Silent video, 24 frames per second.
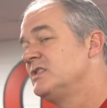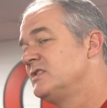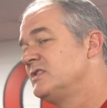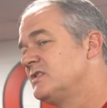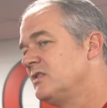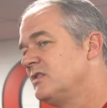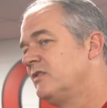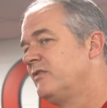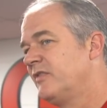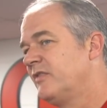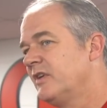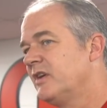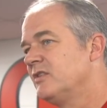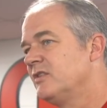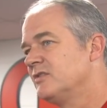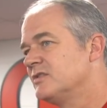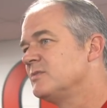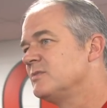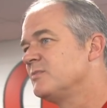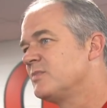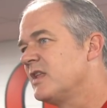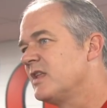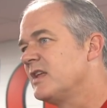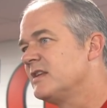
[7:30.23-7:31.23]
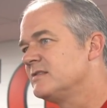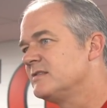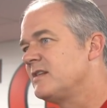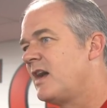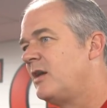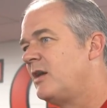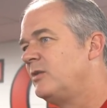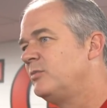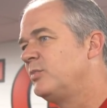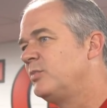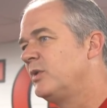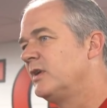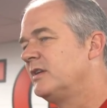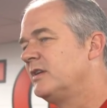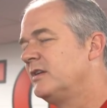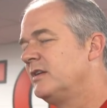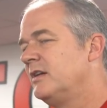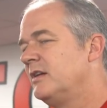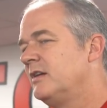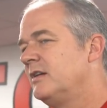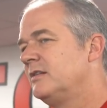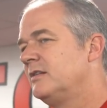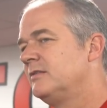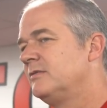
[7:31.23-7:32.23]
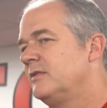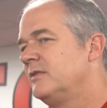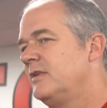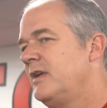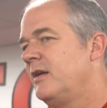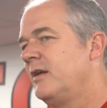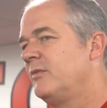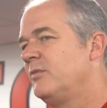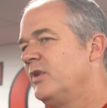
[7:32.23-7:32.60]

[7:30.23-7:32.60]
He's still figuring some things out, but yeah,